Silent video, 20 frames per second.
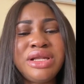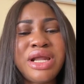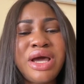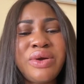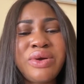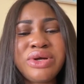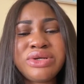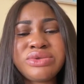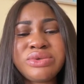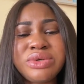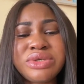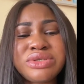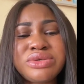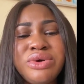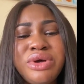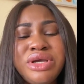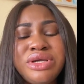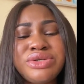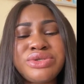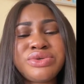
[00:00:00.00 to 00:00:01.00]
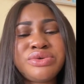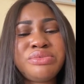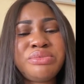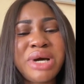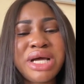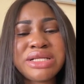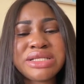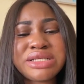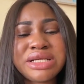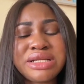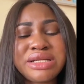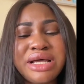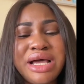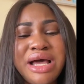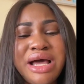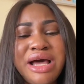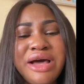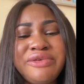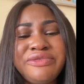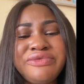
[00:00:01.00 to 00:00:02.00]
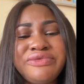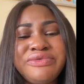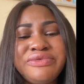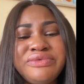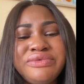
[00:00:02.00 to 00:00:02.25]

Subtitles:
Now it was going 2 months and a half.